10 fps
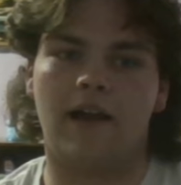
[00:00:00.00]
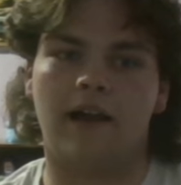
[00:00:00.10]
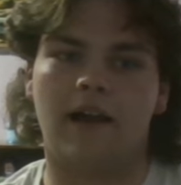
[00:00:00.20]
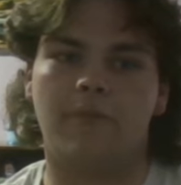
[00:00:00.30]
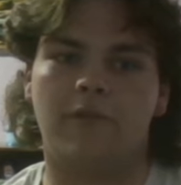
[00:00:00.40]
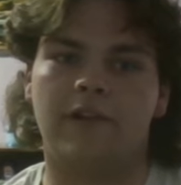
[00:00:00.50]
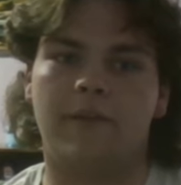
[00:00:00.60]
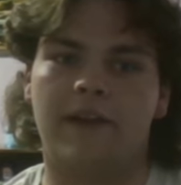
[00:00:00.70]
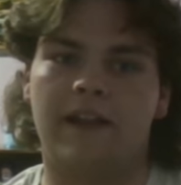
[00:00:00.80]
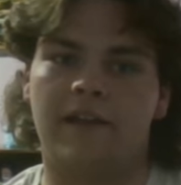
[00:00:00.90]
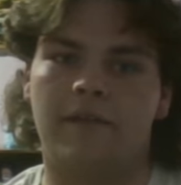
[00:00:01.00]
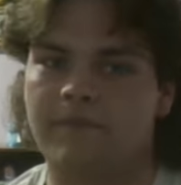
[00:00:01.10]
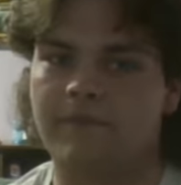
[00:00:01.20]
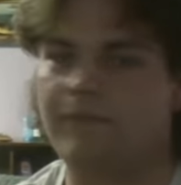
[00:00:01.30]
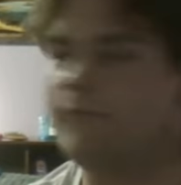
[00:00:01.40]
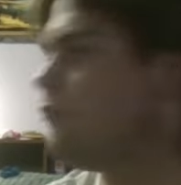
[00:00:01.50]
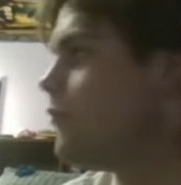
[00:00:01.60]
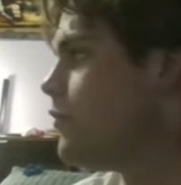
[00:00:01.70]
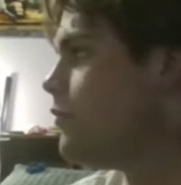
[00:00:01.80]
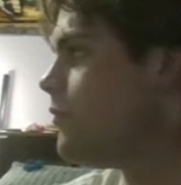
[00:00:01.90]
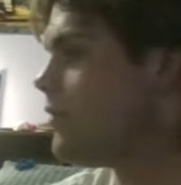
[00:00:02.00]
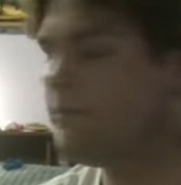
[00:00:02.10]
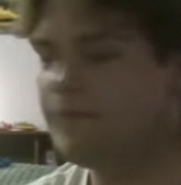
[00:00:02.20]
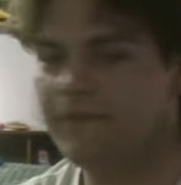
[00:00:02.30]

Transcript: I'm putting him at A. Where you put him?